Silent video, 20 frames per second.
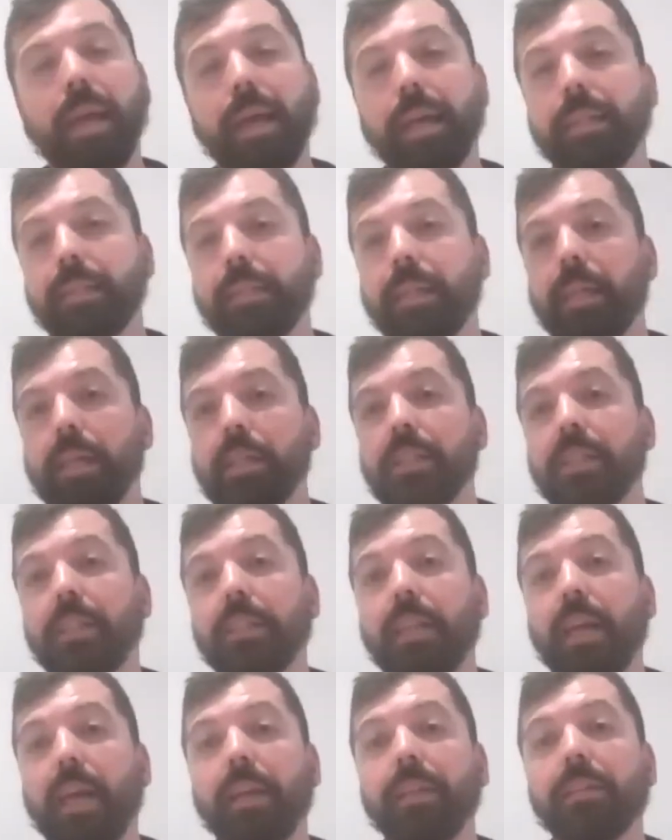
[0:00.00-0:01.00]
Excel
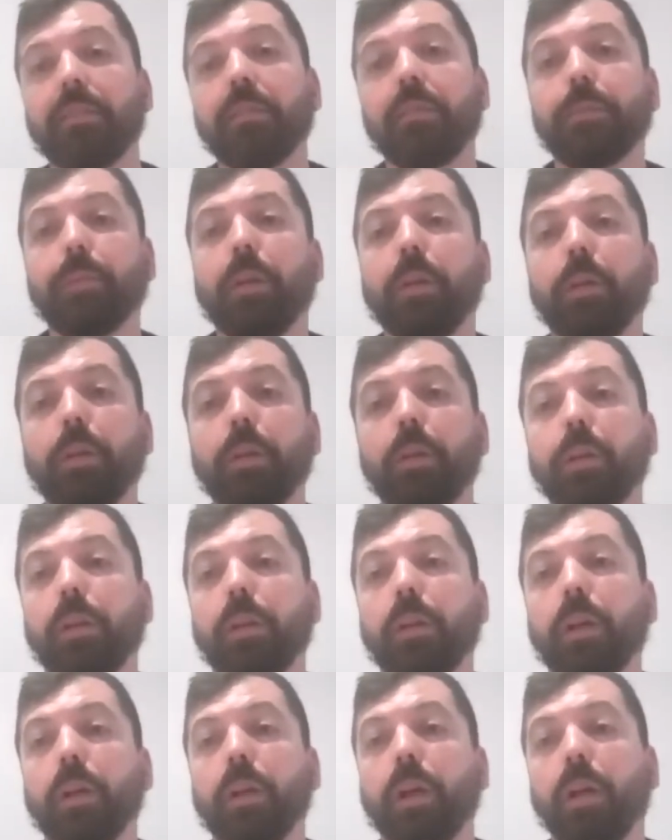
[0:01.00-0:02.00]
sheet, I could uh,
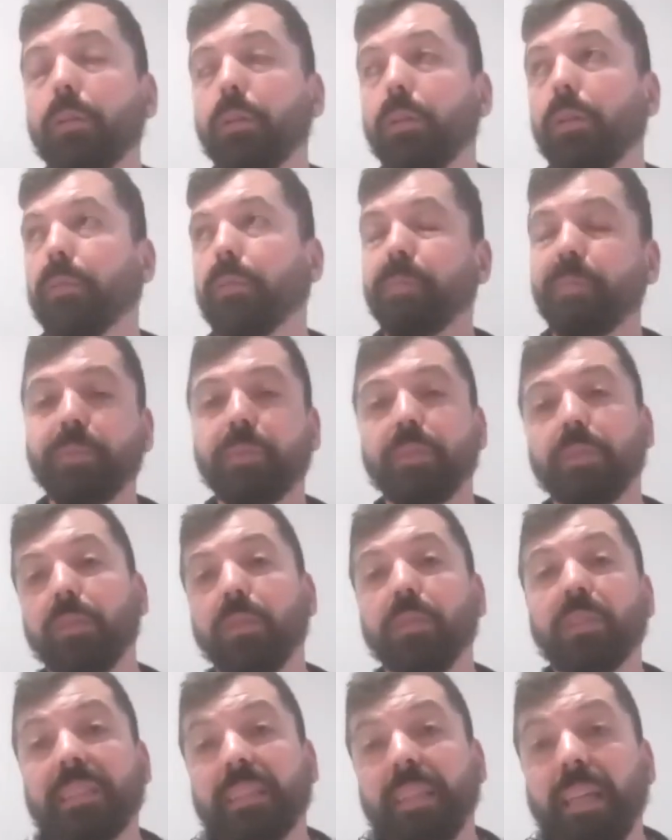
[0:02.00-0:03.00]
uh,
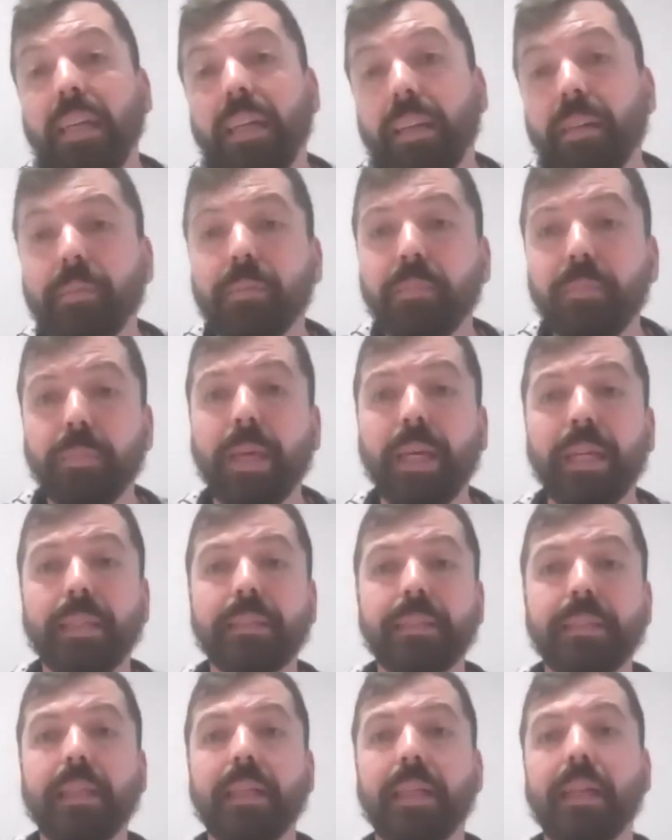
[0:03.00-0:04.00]
see
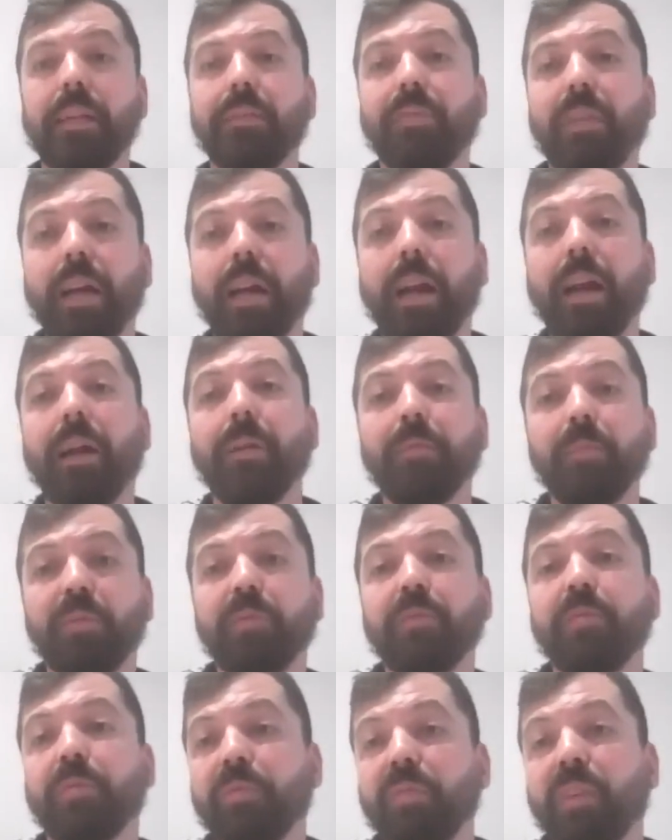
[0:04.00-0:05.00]
basically where I'm,
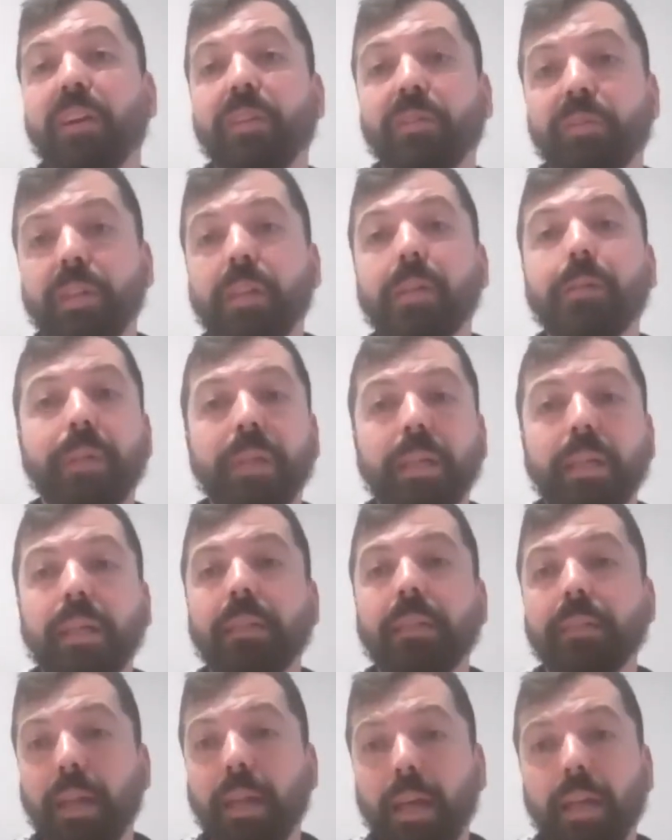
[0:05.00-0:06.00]
where we'll be
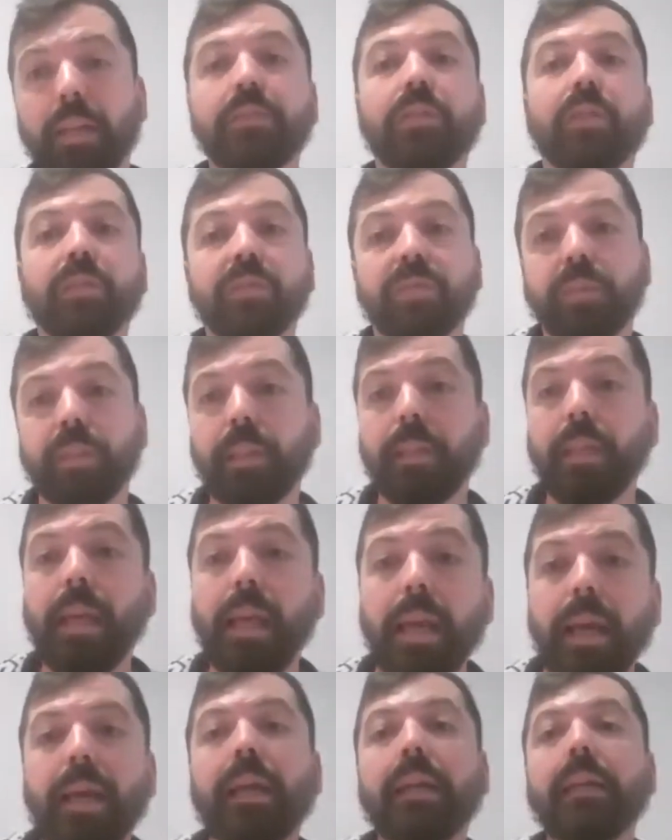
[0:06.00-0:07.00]
in the end of the
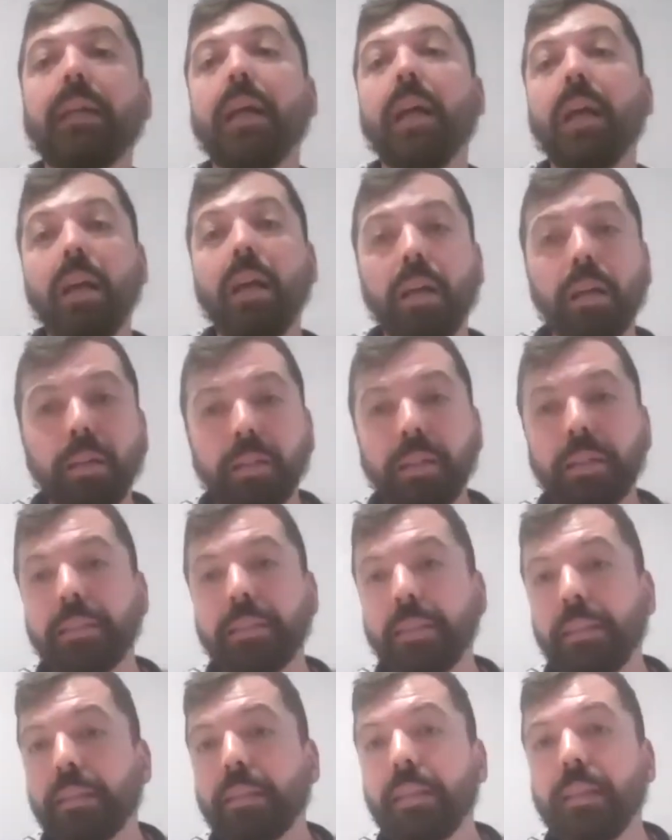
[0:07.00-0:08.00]
year, is mm-hmm.